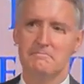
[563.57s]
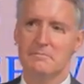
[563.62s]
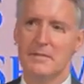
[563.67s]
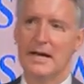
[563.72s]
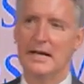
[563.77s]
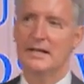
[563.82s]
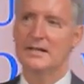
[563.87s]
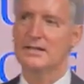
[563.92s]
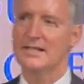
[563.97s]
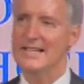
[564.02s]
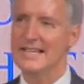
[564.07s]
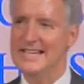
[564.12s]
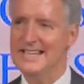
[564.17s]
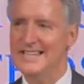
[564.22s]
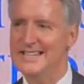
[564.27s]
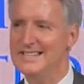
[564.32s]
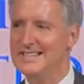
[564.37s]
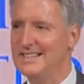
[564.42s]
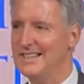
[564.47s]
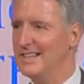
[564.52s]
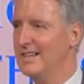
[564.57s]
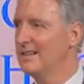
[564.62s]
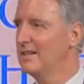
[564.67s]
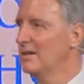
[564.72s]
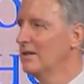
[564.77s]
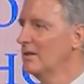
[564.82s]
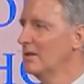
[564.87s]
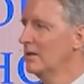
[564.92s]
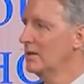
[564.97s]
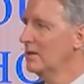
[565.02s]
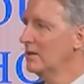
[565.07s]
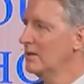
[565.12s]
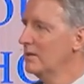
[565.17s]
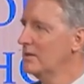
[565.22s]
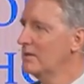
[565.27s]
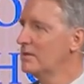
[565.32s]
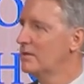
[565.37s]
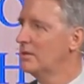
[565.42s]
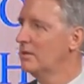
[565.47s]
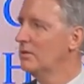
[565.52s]
And it's easy
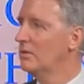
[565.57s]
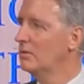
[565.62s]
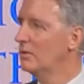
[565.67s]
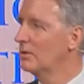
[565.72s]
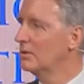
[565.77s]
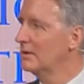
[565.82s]
to